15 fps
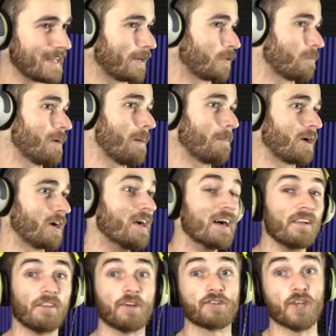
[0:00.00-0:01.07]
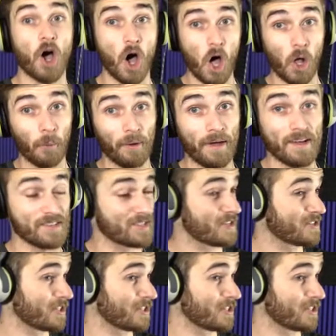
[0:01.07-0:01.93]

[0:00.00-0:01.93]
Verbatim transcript: And remember, there's always a